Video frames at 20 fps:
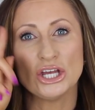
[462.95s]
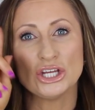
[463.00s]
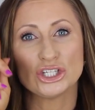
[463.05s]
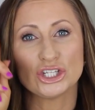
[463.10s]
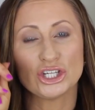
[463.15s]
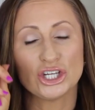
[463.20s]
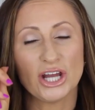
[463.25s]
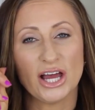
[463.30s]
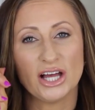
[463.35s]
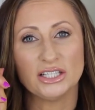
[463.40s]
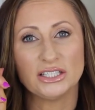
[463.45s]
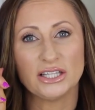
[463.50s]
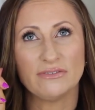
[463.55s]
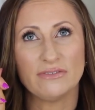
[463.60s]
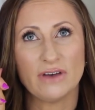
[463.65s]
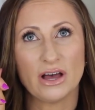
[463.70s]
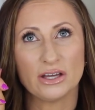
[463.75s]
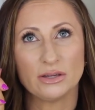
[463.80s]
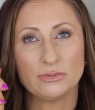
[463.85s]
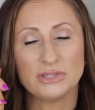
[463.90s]
Chanel
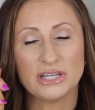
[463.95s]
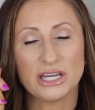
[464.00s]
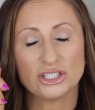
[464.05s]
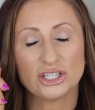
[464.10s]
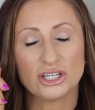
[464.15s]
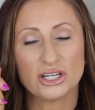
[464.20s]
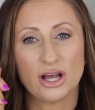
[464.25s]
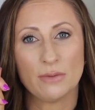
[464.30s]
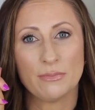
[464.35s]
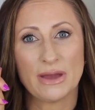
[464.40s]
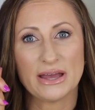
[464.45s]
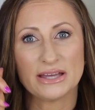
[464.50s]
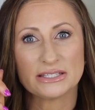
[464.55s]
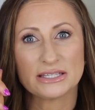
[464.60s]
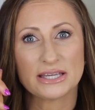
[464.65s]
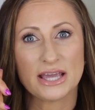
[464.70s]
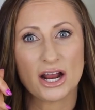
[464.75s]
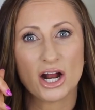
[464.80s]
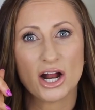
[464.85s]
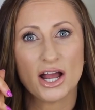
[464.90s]
Le Volume de Chanel
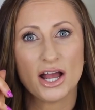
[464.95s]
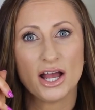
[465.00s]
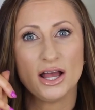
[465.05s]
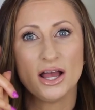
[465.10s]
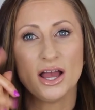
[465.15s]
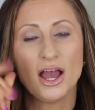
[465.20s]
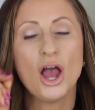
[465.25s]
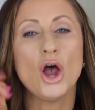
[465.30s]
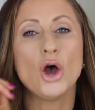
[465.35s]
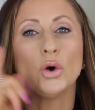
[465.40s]
mascara.